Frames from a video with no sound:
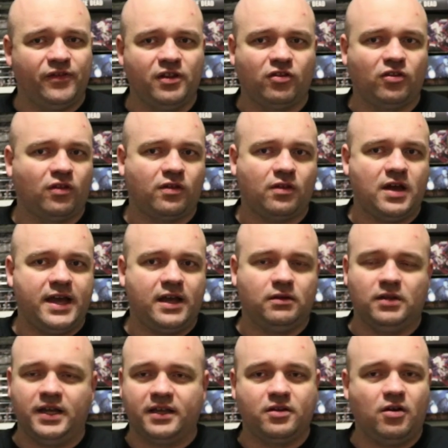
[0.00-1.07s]
And it's just like,
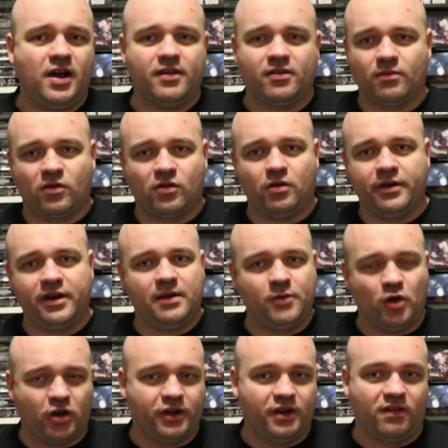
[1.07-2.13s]
like, guys, I'm sorry, I'm
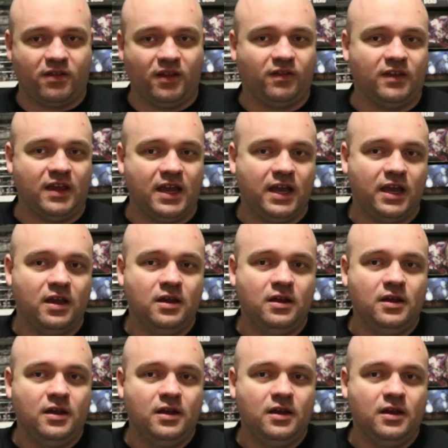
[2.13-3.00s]
not going to sit there